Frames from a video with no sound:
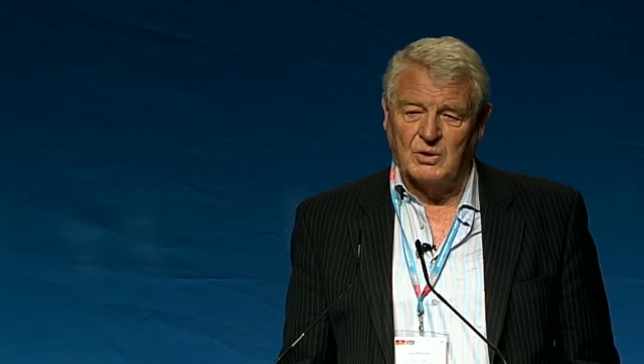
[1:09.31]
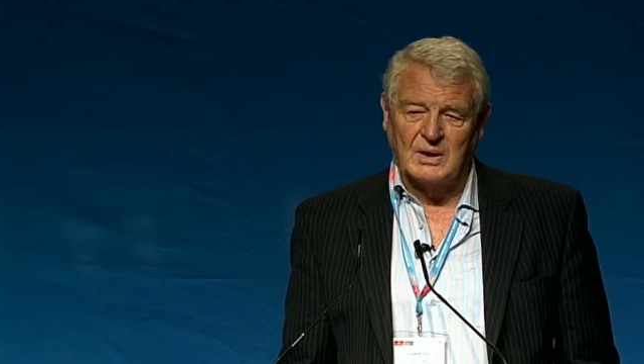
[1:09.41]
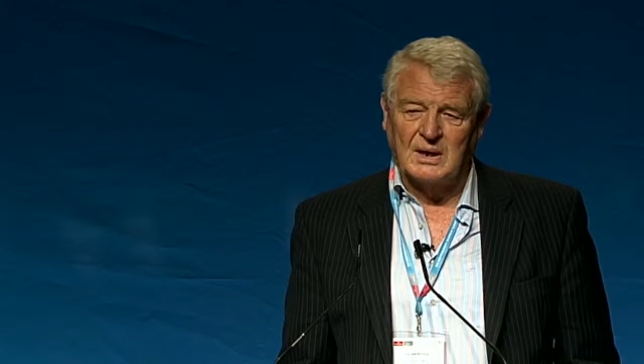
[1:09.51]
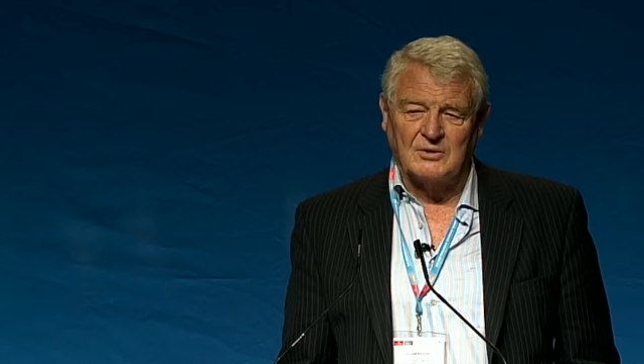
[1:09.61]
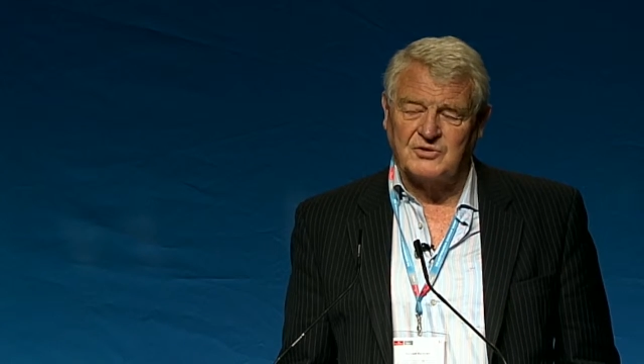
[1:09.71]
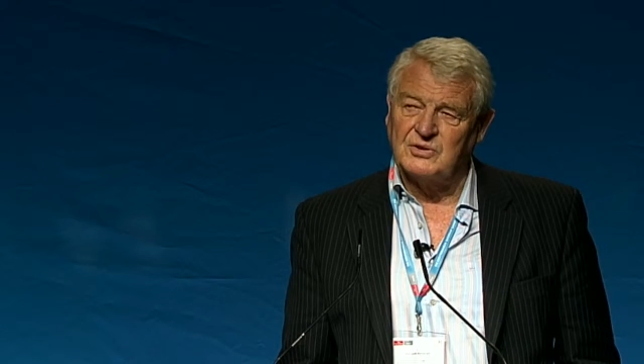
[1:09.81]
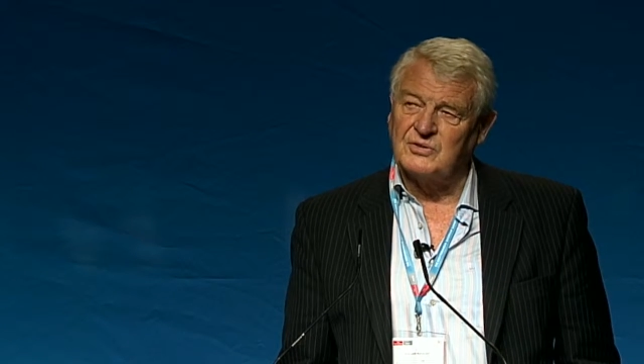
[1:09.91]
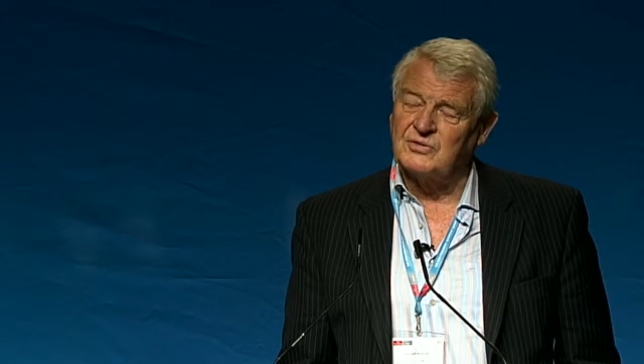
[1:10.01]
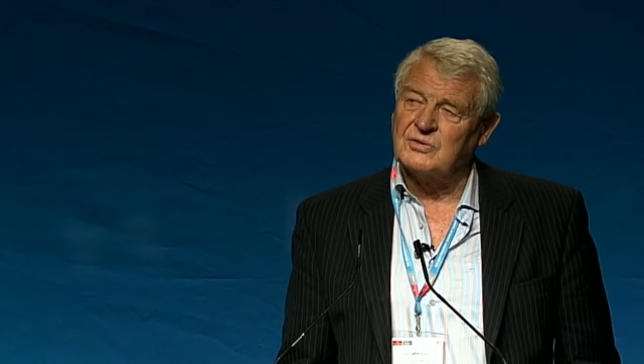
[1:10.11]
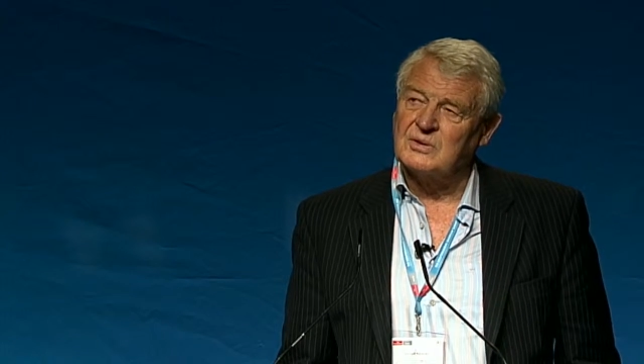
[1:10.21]
the
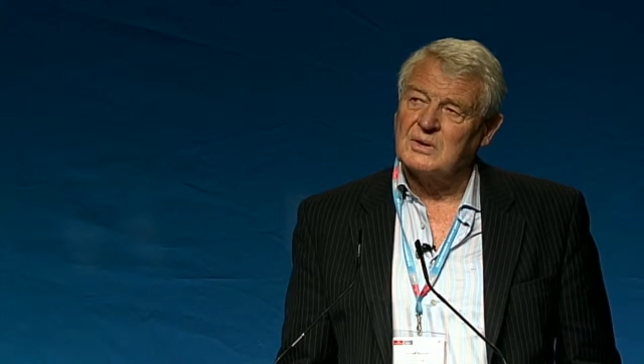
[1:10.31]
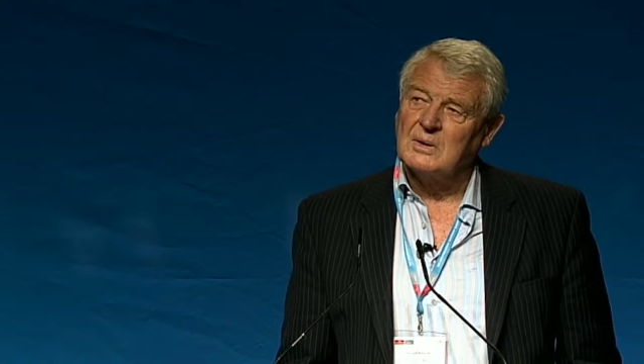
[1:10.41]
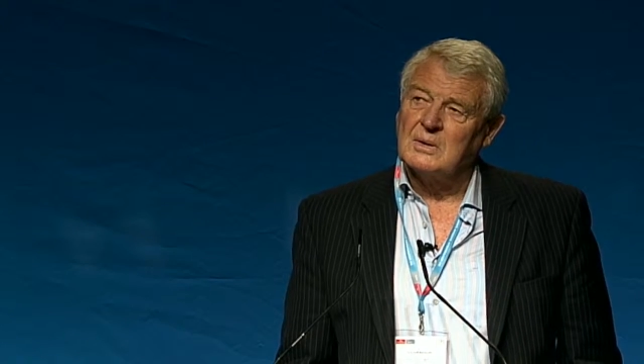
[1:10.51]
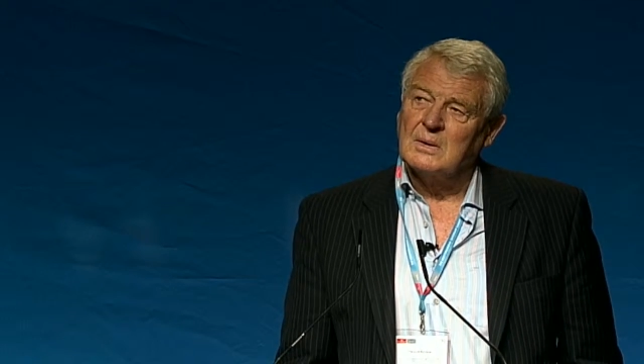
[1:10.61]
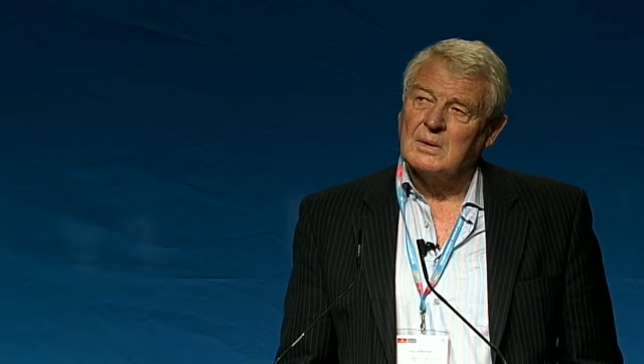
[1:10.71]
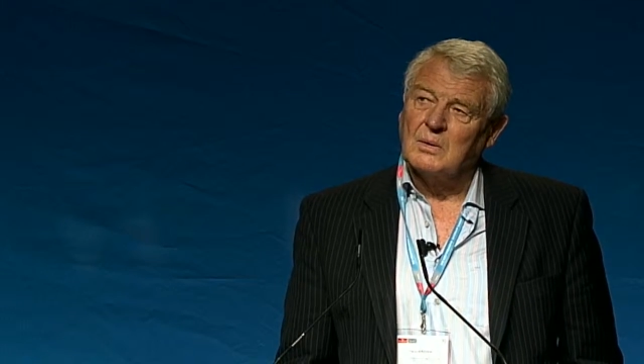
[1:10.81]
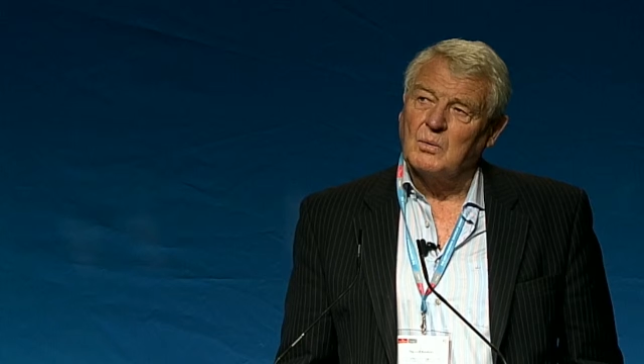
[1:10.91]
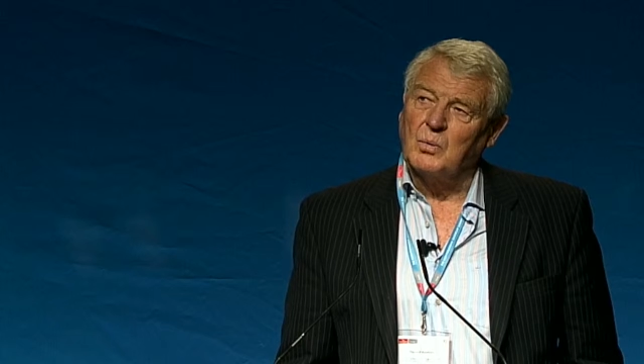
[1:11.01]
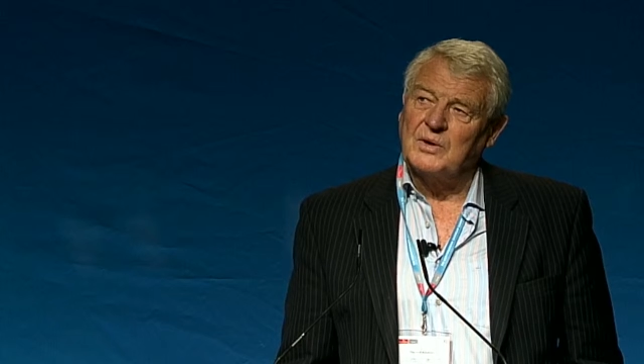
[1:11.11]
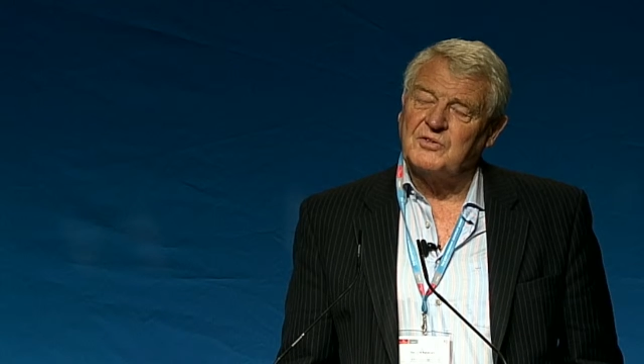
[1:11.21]
cultures
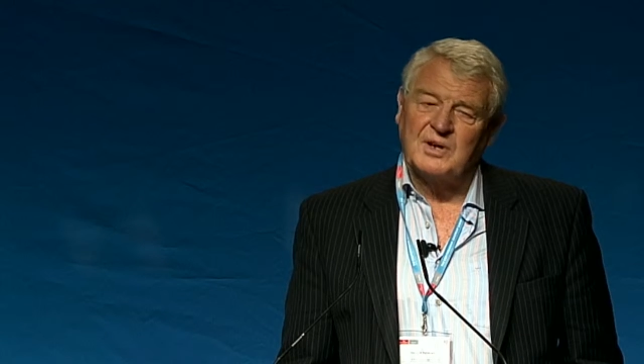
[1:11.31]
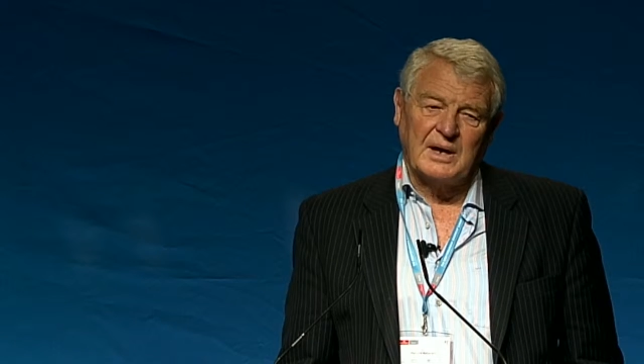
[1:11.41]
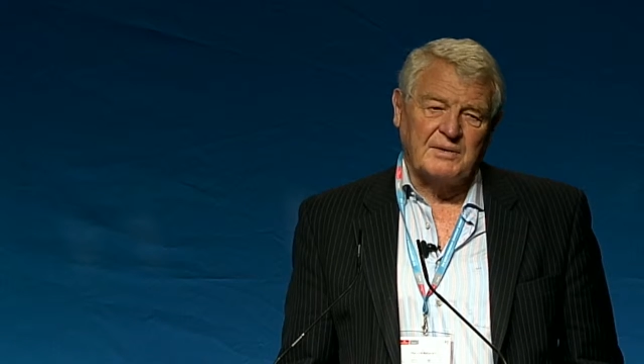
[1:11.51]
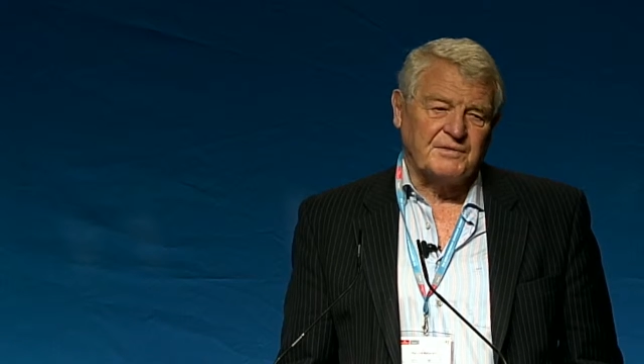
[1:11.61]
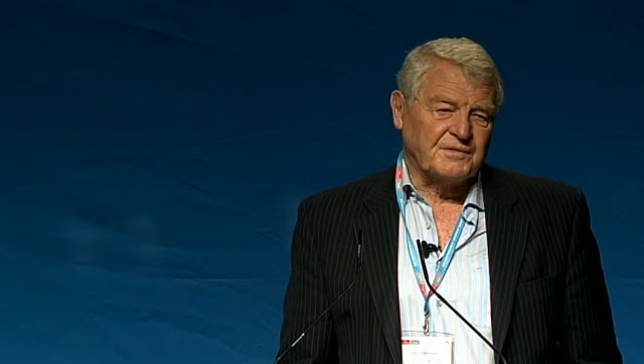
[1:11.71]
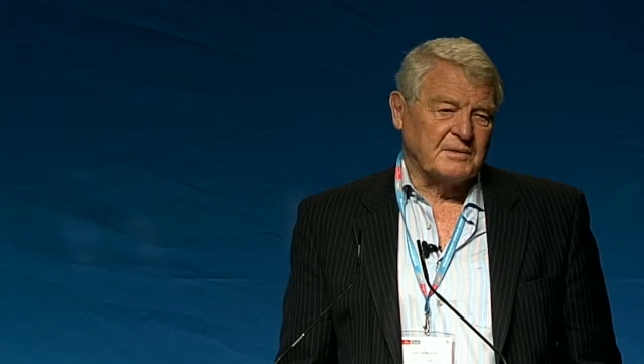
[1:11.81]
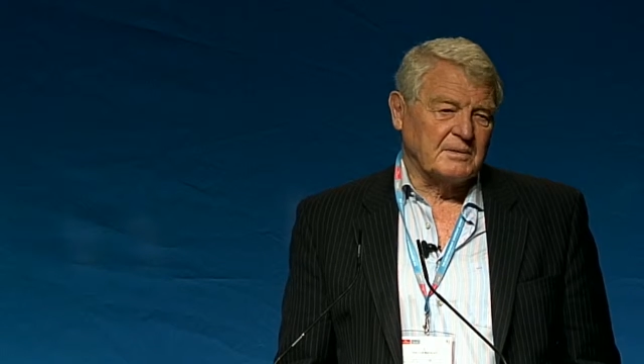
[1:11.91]
which gave